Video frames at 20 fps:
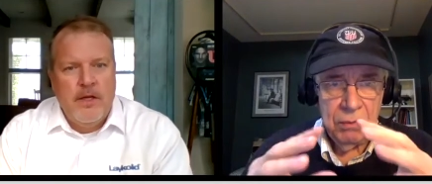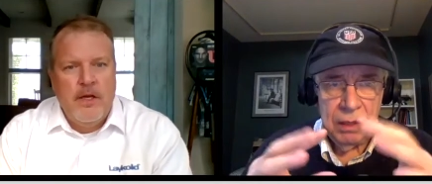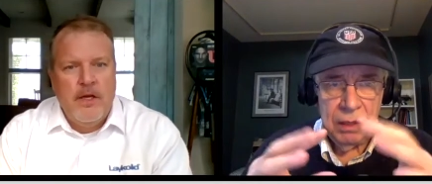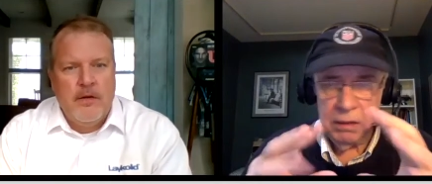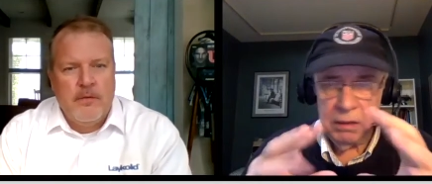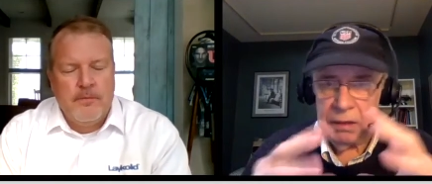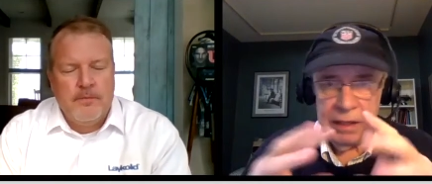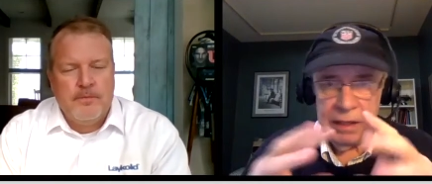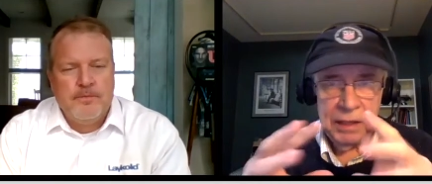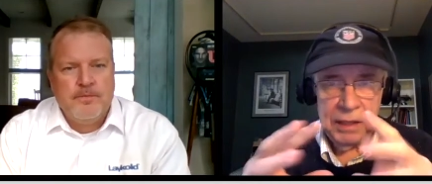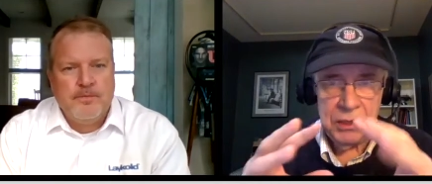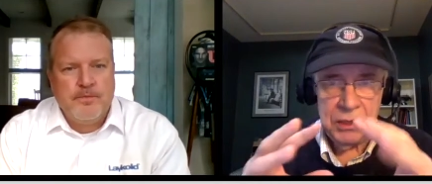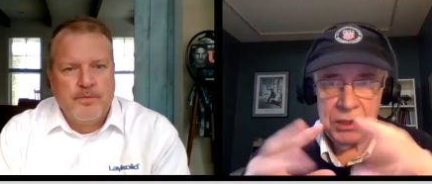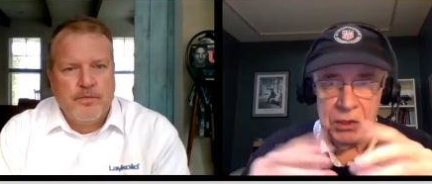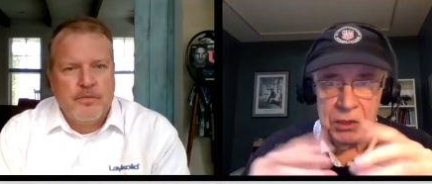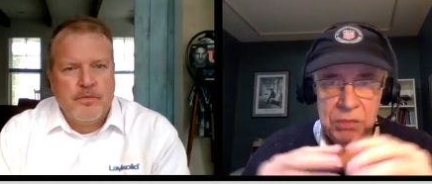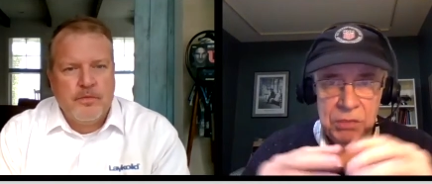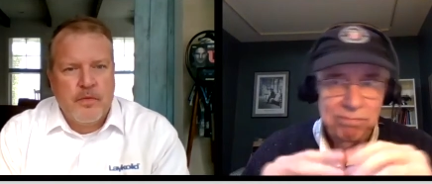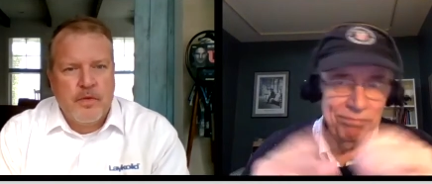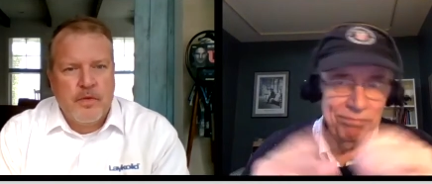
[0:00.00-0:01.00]
Speaker 1: I, I, guess
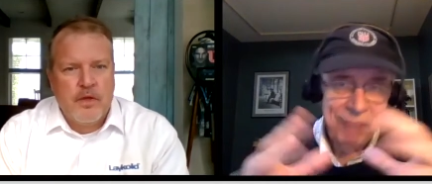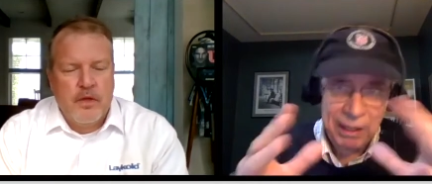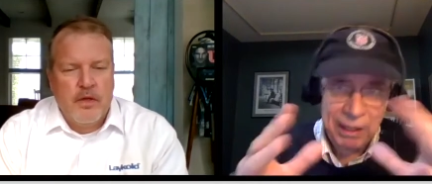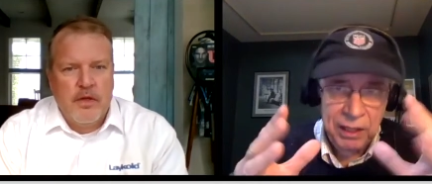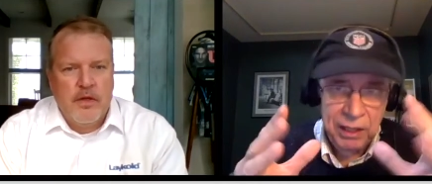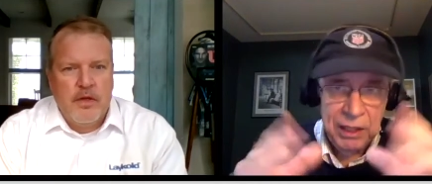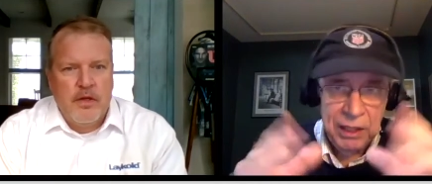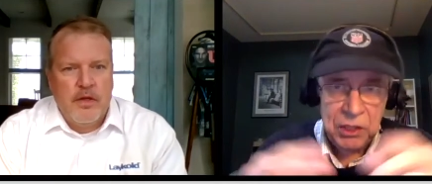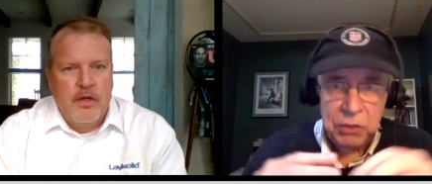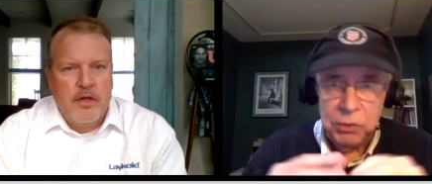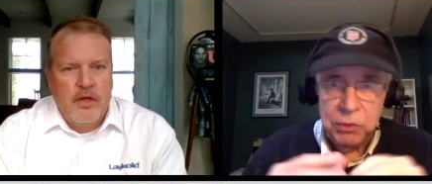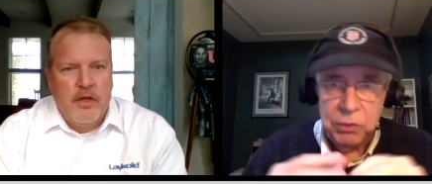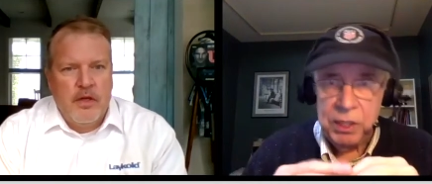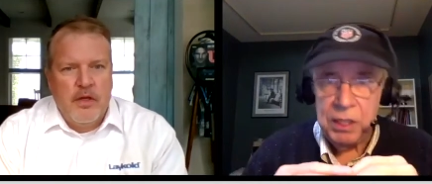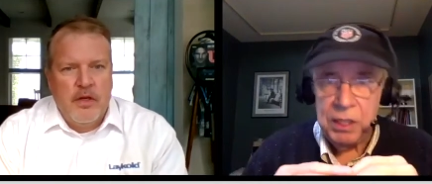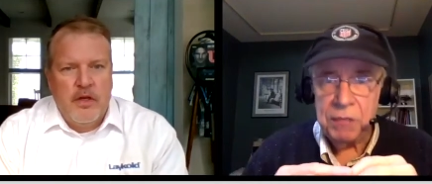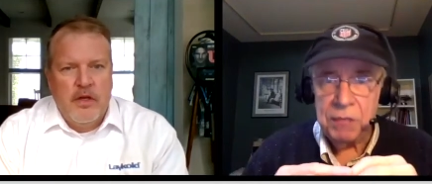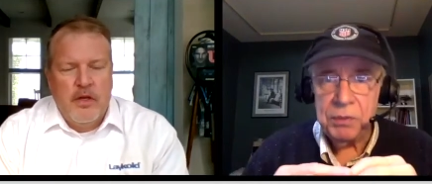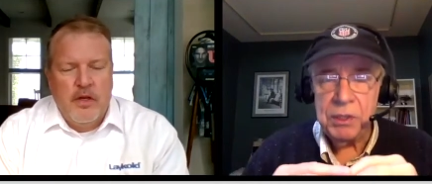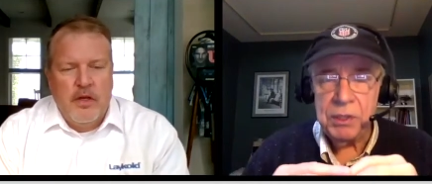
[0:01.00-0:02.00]
there's at least
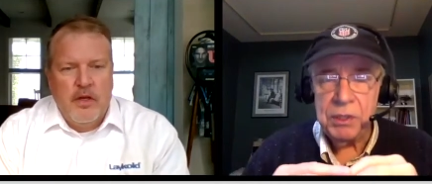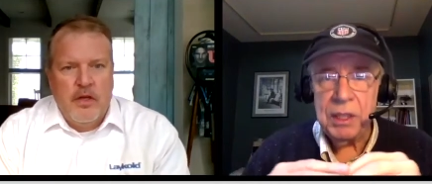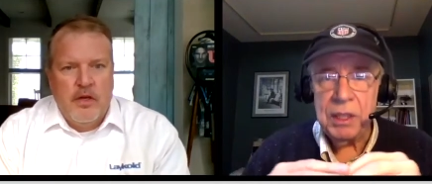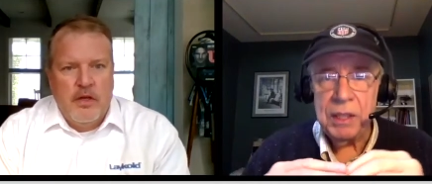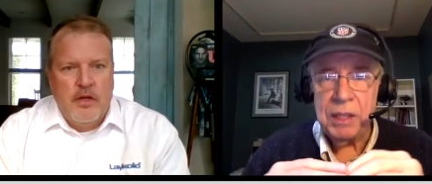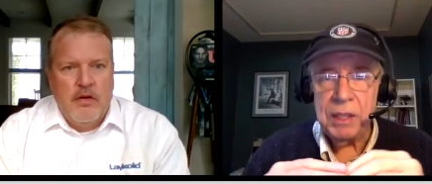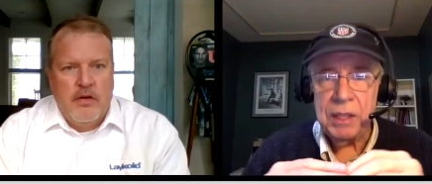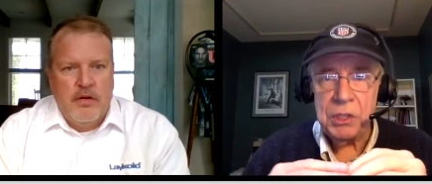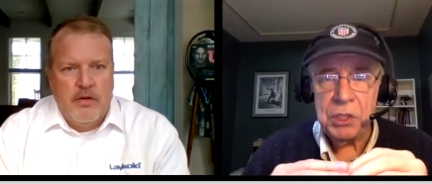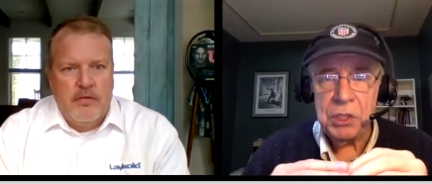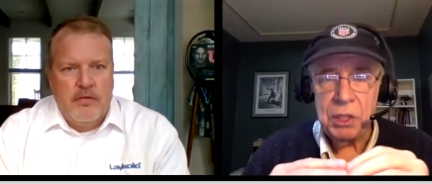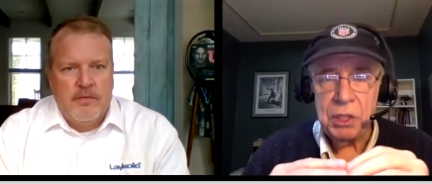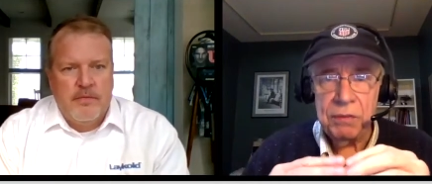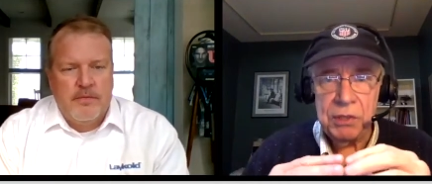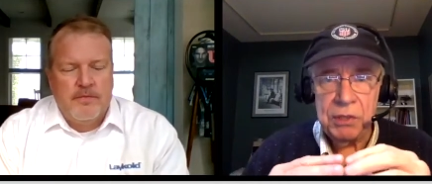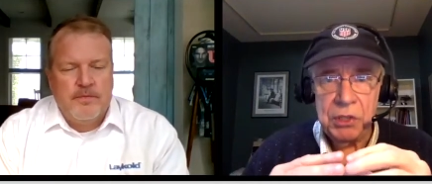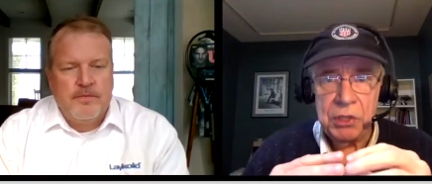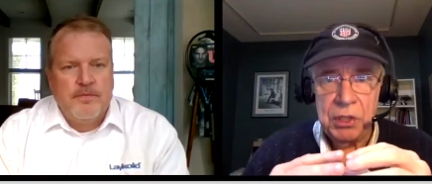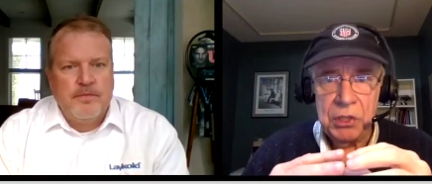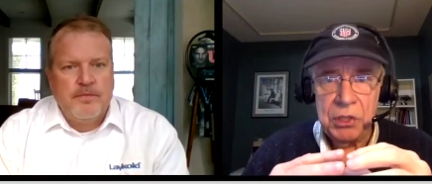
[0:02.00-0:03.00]
three different kinds of
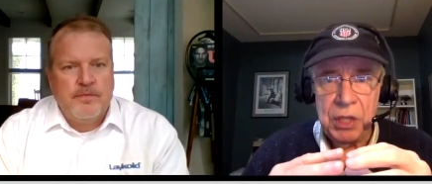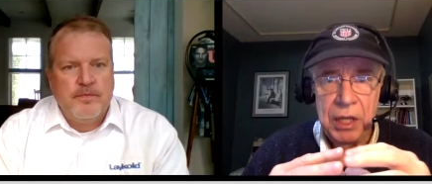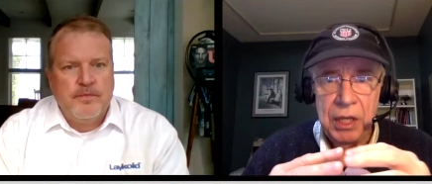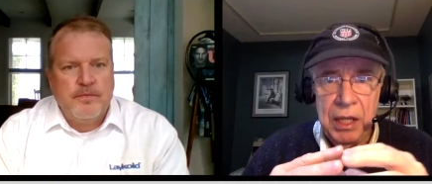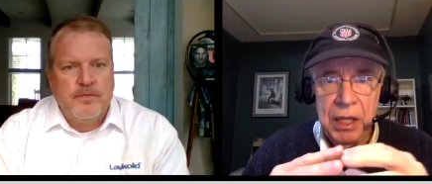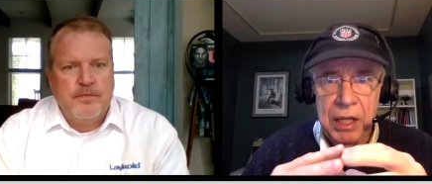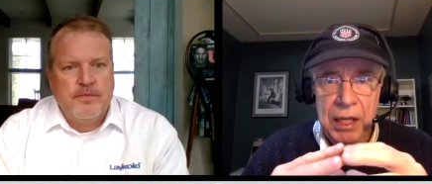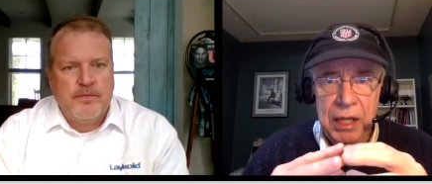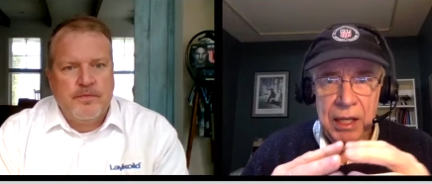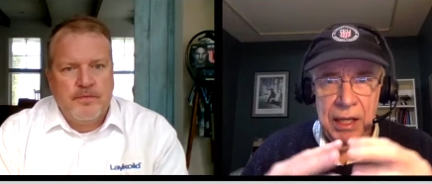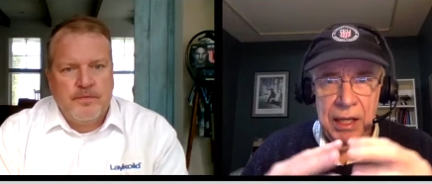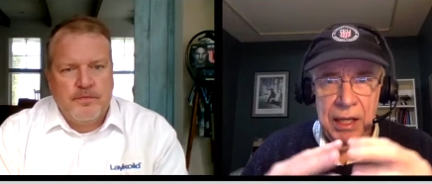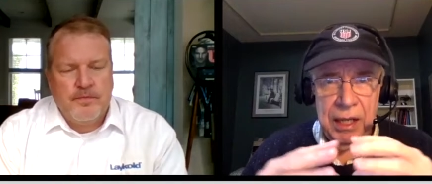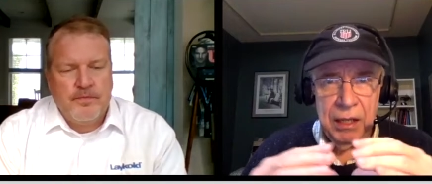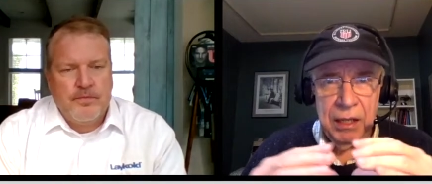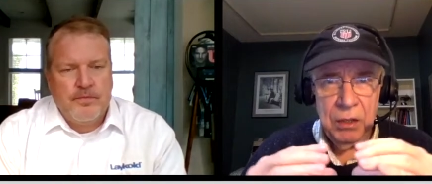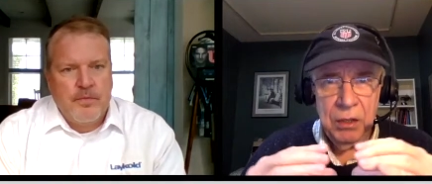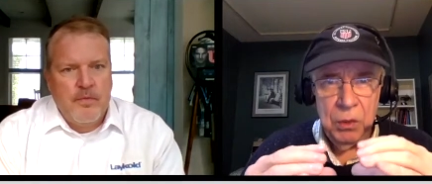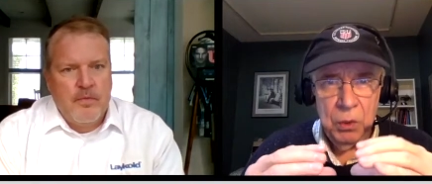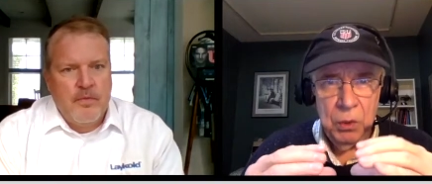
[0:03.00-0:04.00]
surfaces.
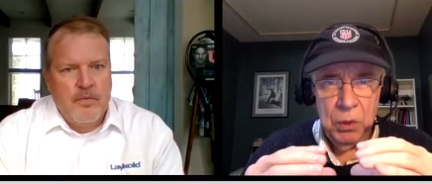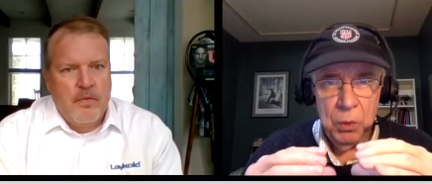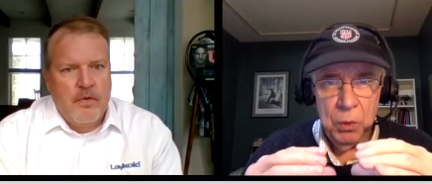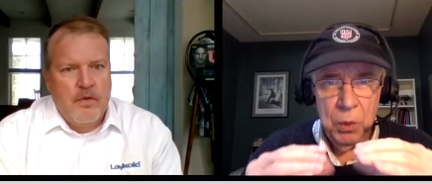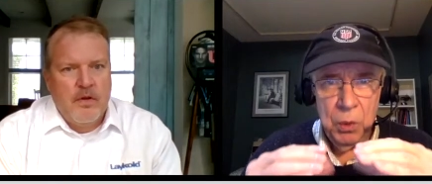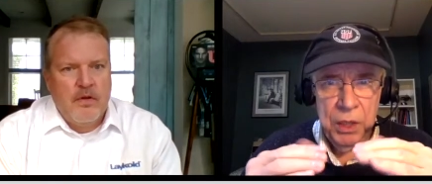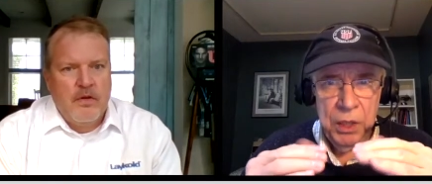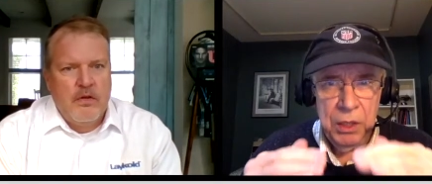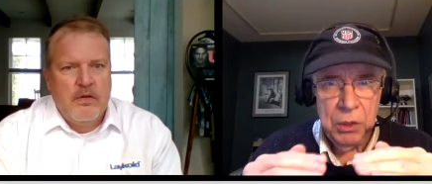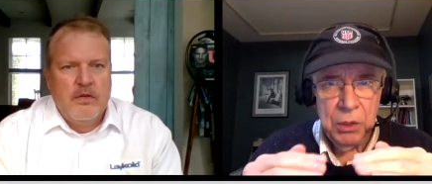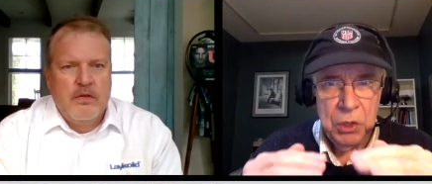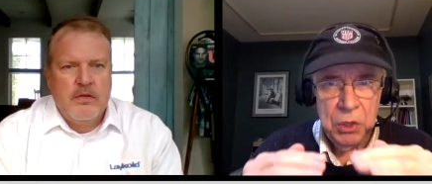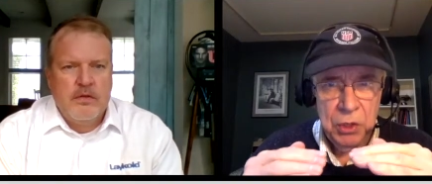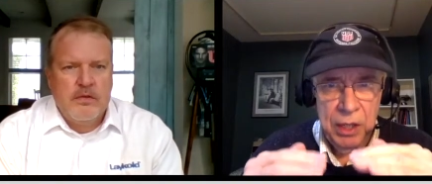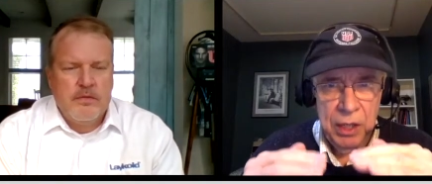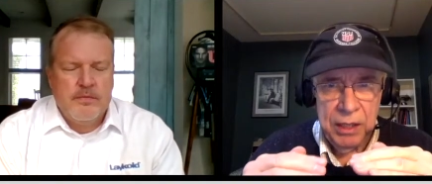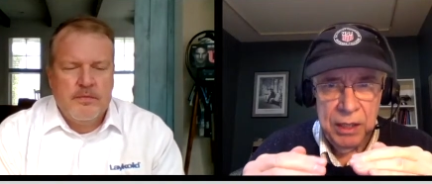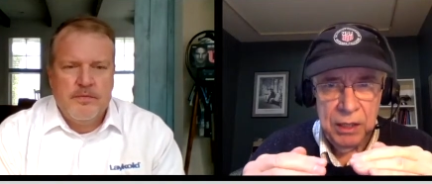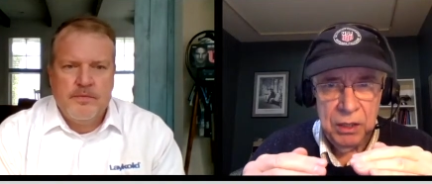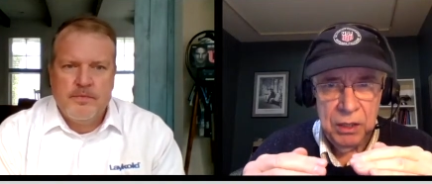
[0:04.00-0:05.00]
And what are you
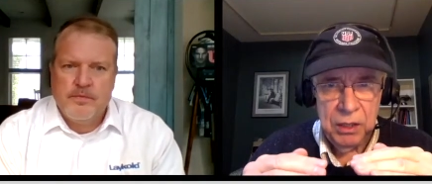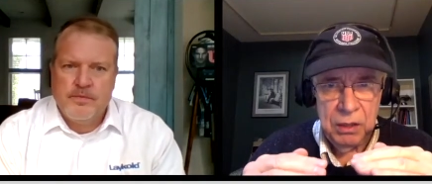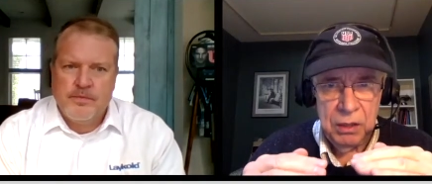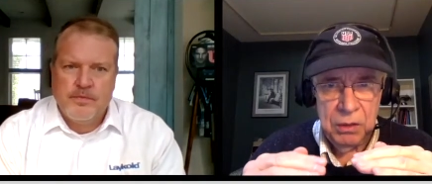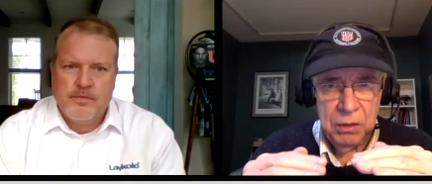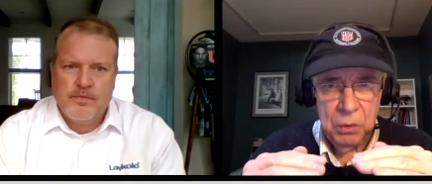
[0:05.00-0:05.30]
trying to,